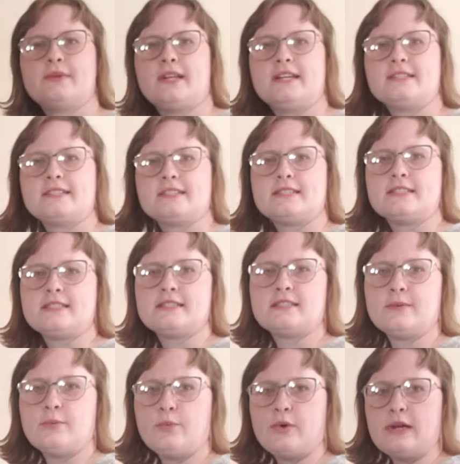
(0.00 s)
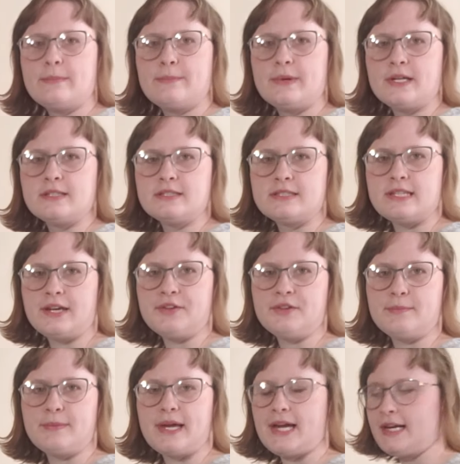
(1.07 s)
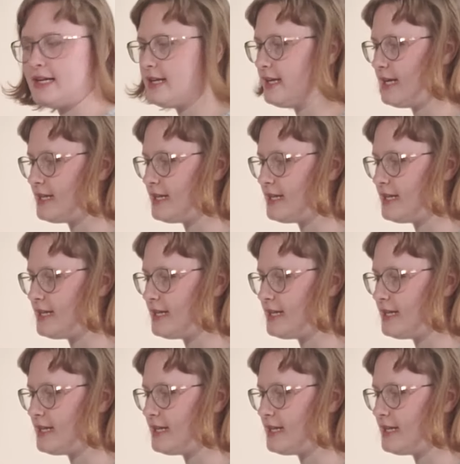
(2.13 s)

one I just did some white buttons down the back.